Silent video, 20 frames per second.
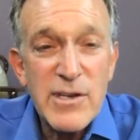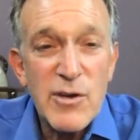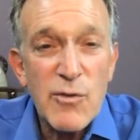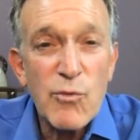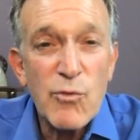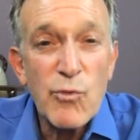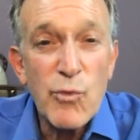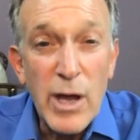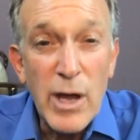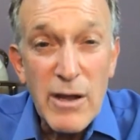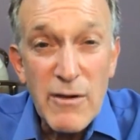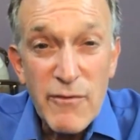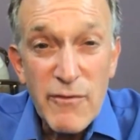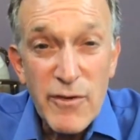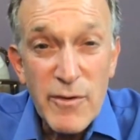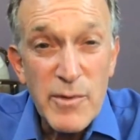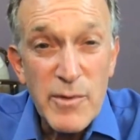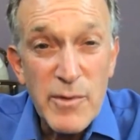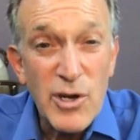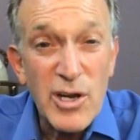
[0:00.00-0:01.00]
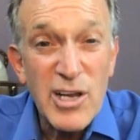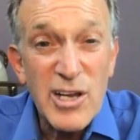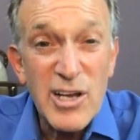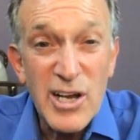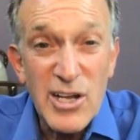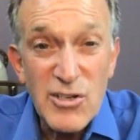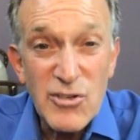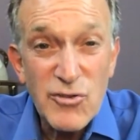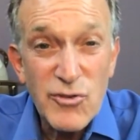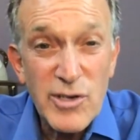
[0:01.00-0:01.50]
to run from your
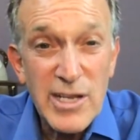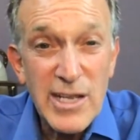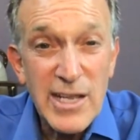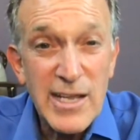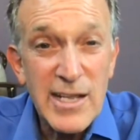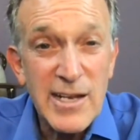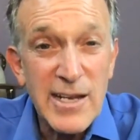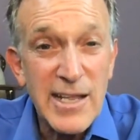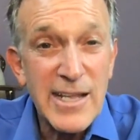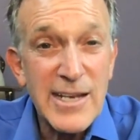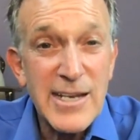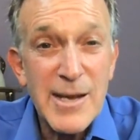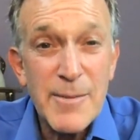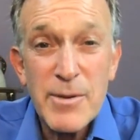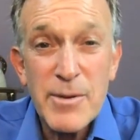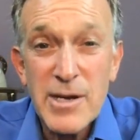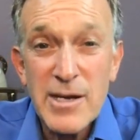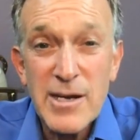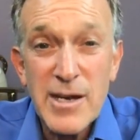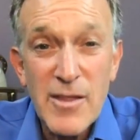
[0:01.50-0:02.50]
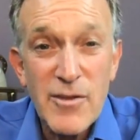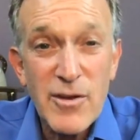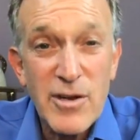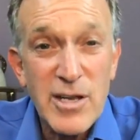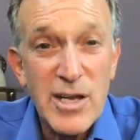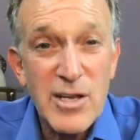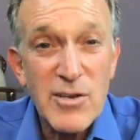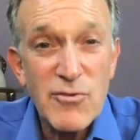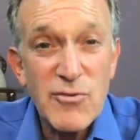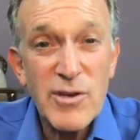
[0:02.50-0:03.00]
country and end up in another
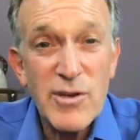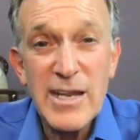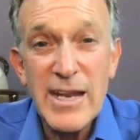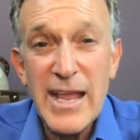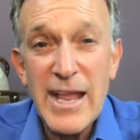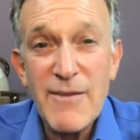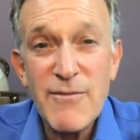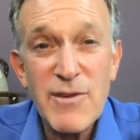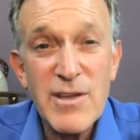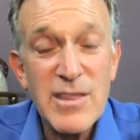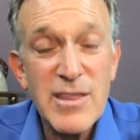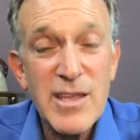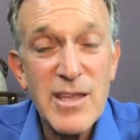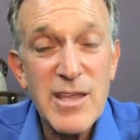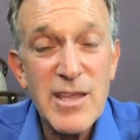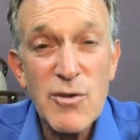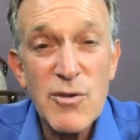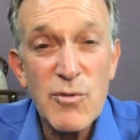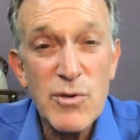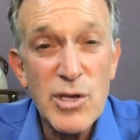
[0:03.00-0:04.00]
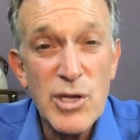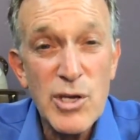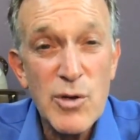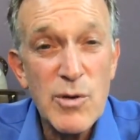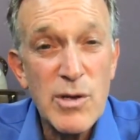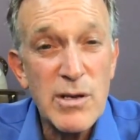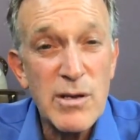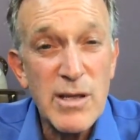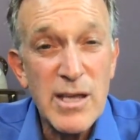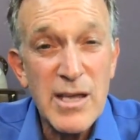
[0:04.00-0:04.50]
country and everything you
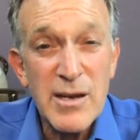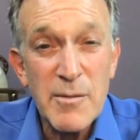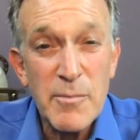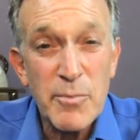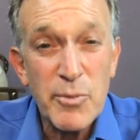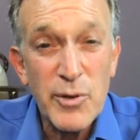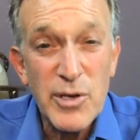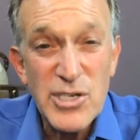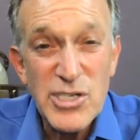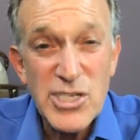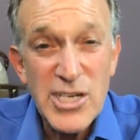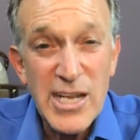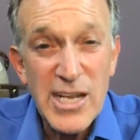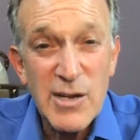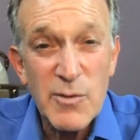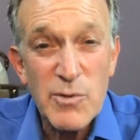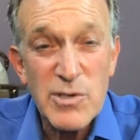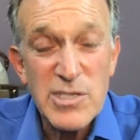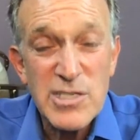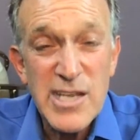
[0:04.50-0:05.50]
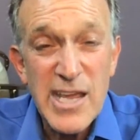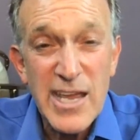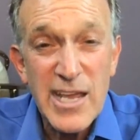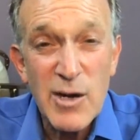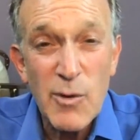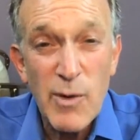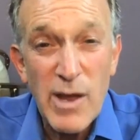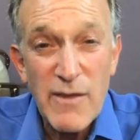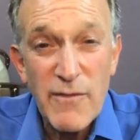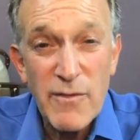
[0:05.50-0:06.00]
knew and, and, appreciated was
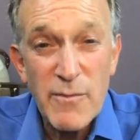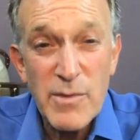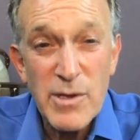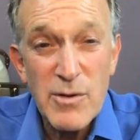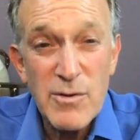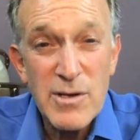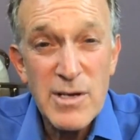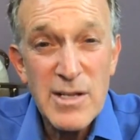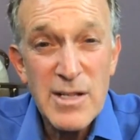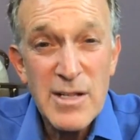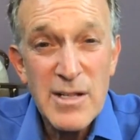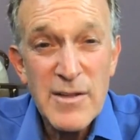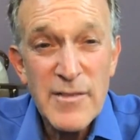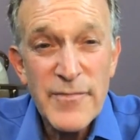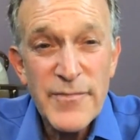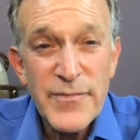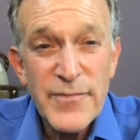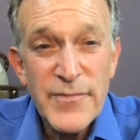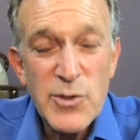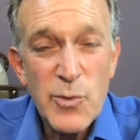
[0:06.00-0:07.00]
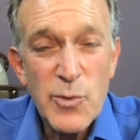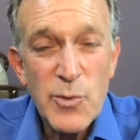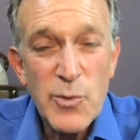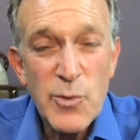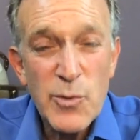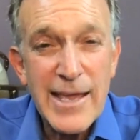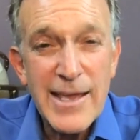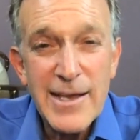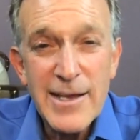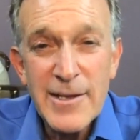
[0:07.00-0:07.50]
taken away from you so when
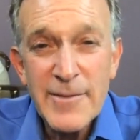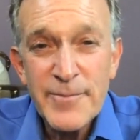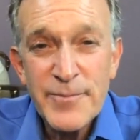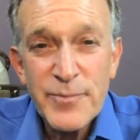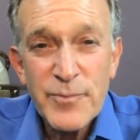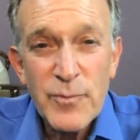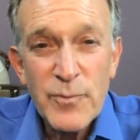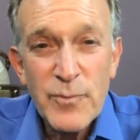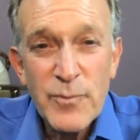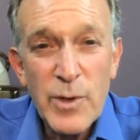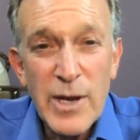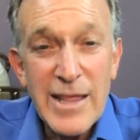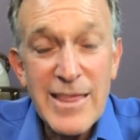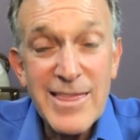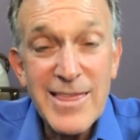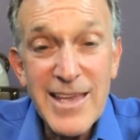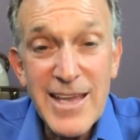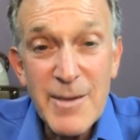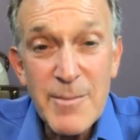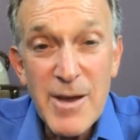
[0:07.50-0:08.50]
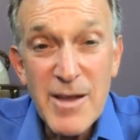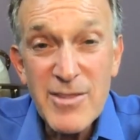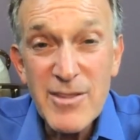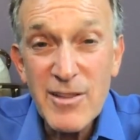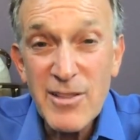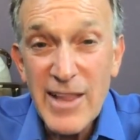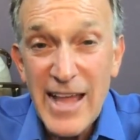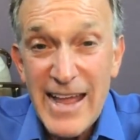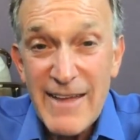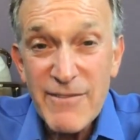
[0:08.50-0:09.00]
i when i think about the
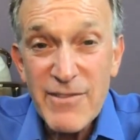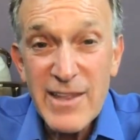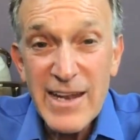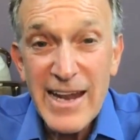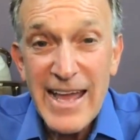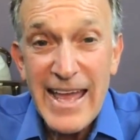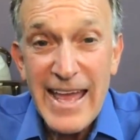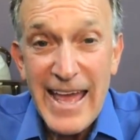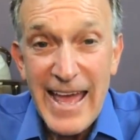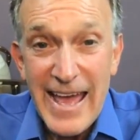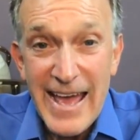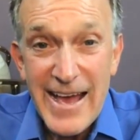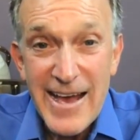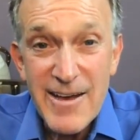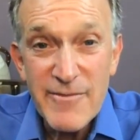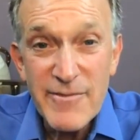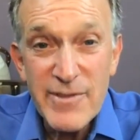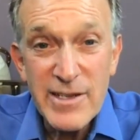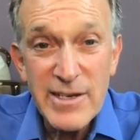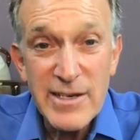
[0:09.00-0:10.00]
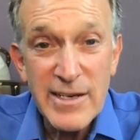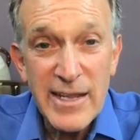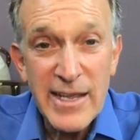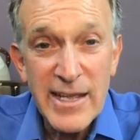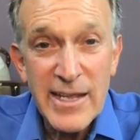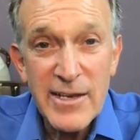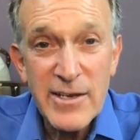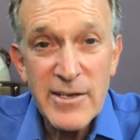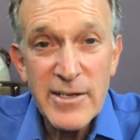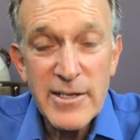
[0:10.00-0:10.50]
life that i have and
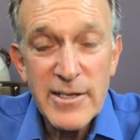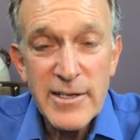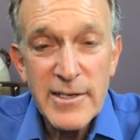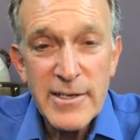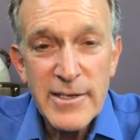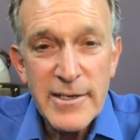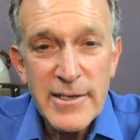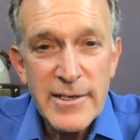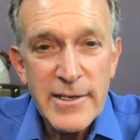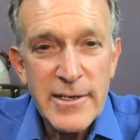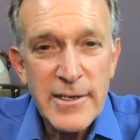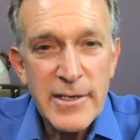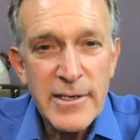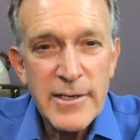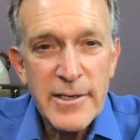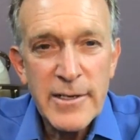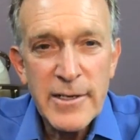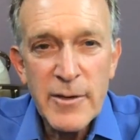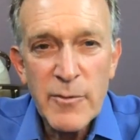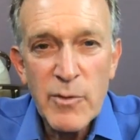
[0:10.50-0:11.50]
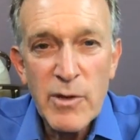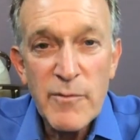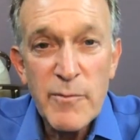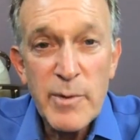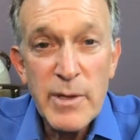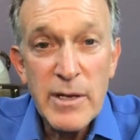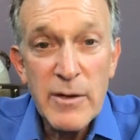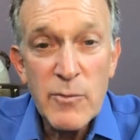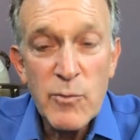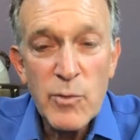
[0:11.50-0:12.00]
and uh, you know we've
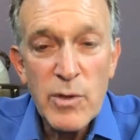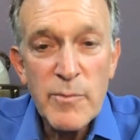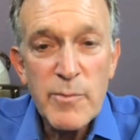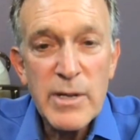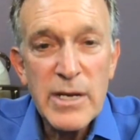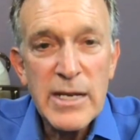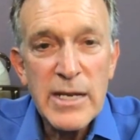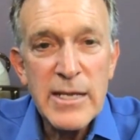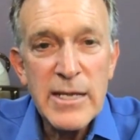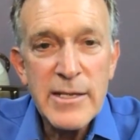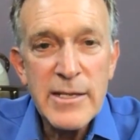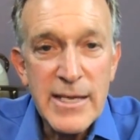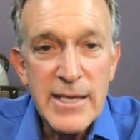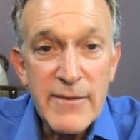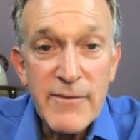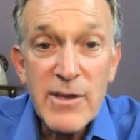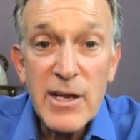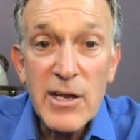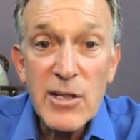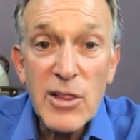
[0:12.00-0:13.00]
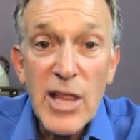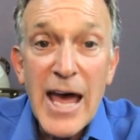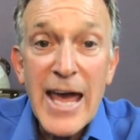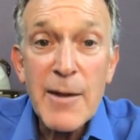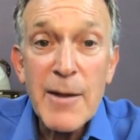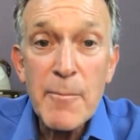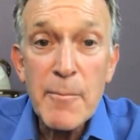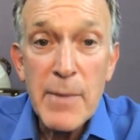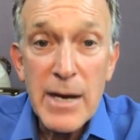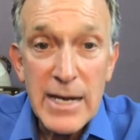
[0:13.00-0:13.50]
been we've been giving a lot
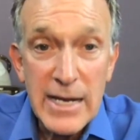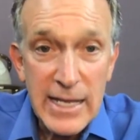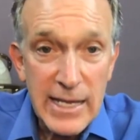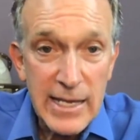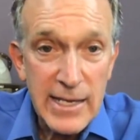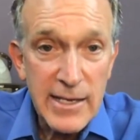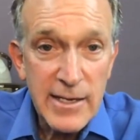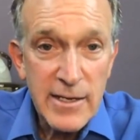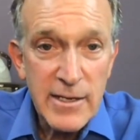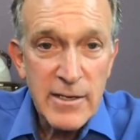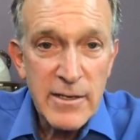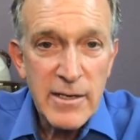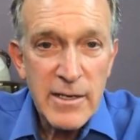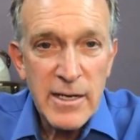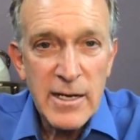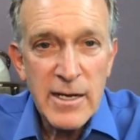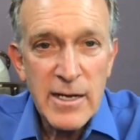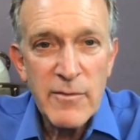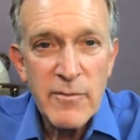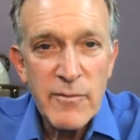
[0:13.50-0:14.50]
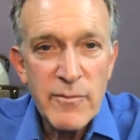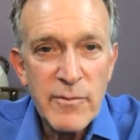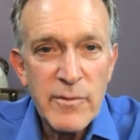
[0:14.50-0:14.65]
of money uh,